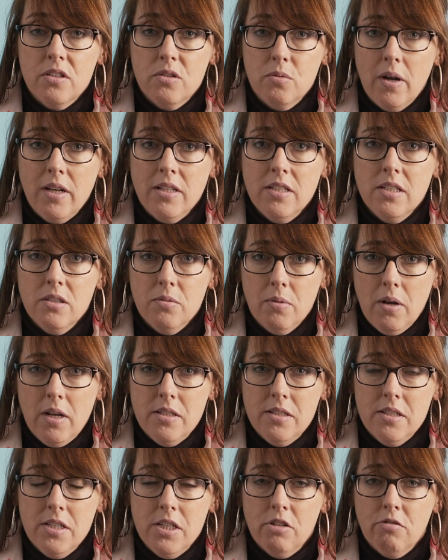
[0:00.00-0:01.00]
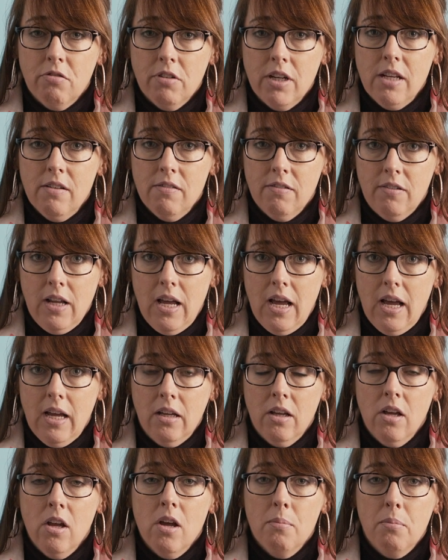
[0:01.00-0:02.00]
the 2020 Green
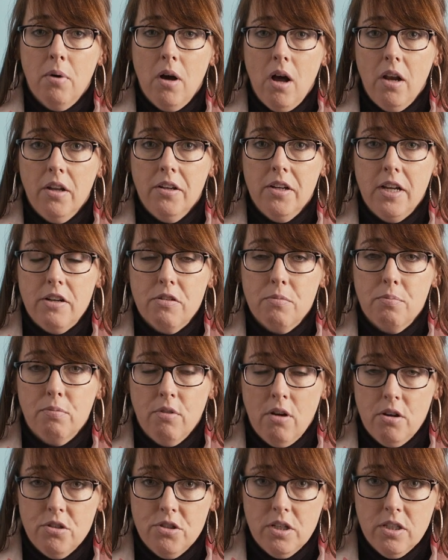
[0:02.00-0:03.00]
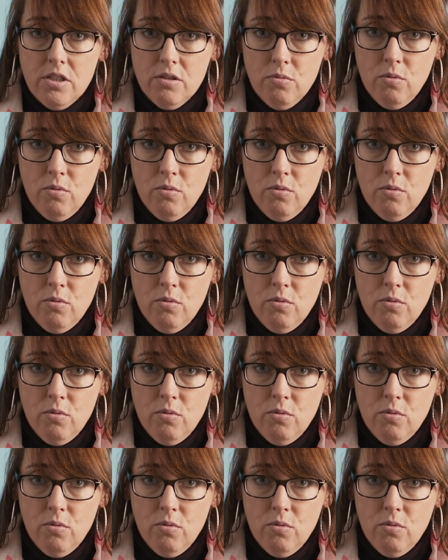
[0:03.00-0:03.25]
Flag Pollinator Project